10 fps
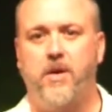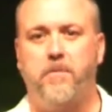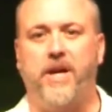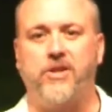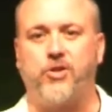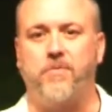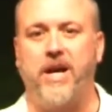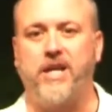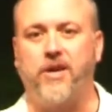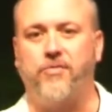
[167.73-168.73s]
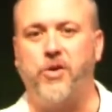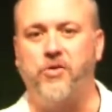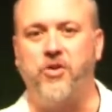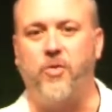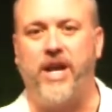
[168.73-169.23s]
Pastor Mike, if you
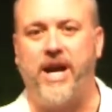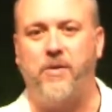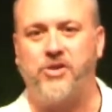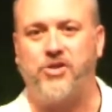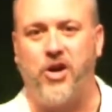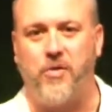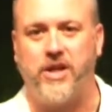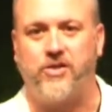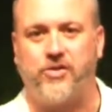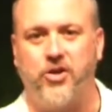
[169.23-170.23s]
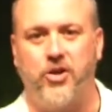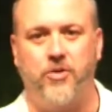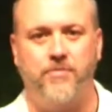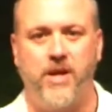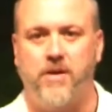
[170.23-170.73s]
knew what I was going
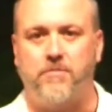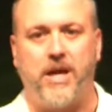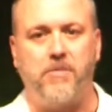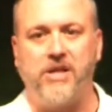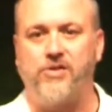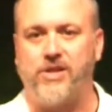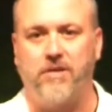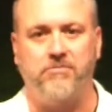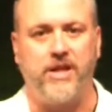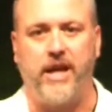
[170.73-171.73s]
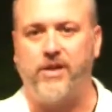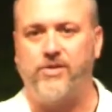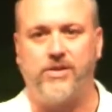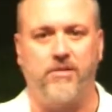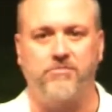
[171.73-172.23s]
through, maybe someday,
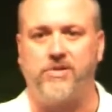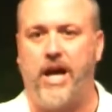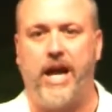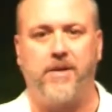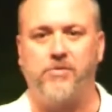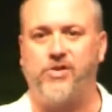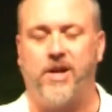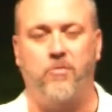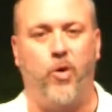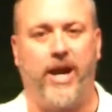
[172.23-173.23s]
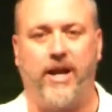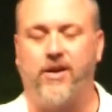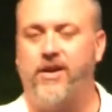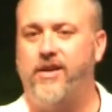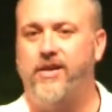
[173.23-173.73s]
sometime,
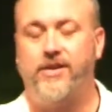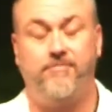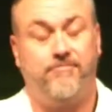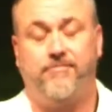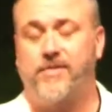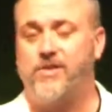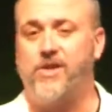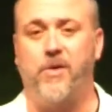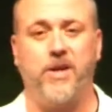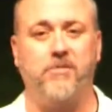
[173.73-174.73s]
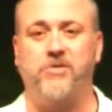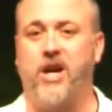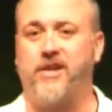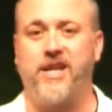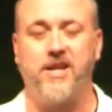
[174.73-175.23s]
somewhere, it's not what I'm
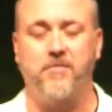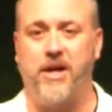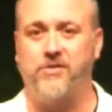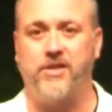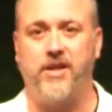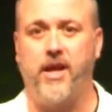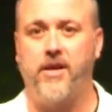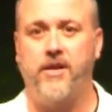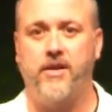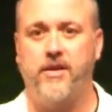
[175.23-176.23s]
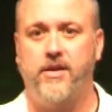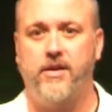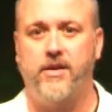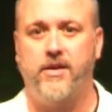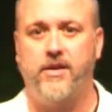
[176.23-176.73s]
talking about today.
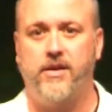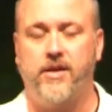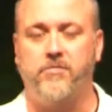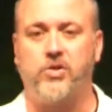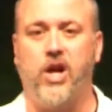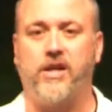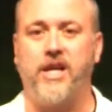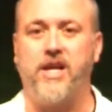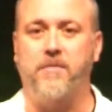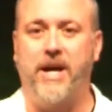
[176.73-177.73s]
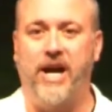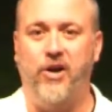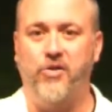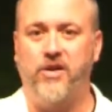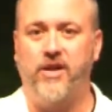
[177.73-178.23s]
I'm talking
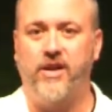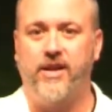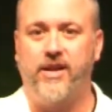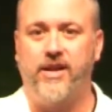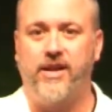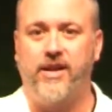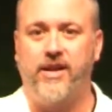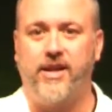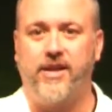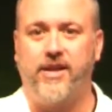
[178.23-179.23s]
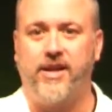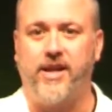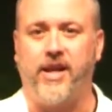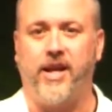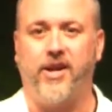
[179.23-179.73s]
about
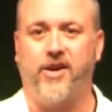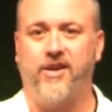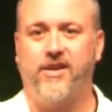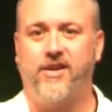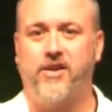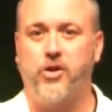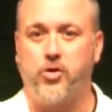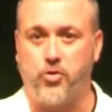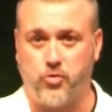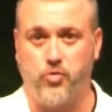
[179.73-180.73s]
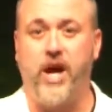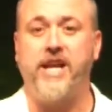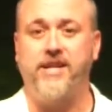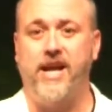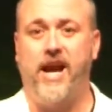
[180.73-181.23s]
here,
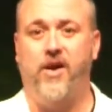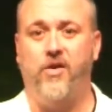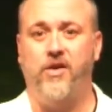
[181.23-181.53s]
right now.